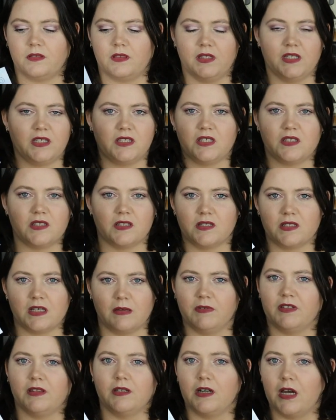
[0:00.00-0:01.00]
This isn't
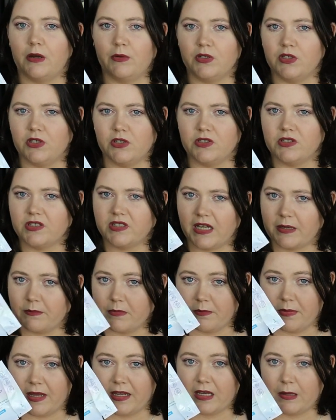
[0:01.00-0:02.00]
something that I would use to take
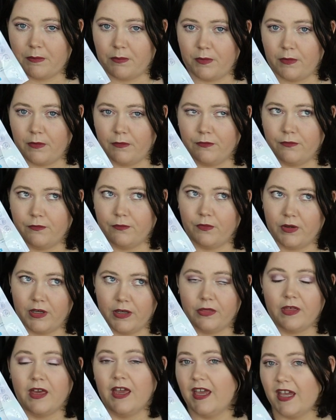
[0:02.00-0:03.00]
my makeup off
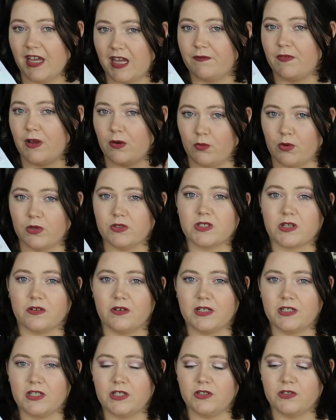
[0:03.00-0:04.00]
with if I was
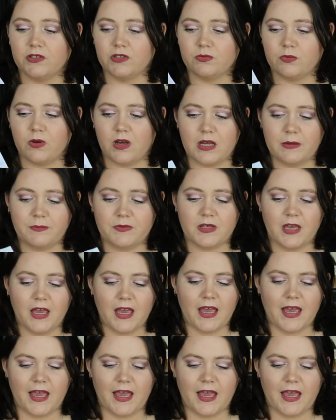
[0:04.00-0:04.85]
going to use wipes.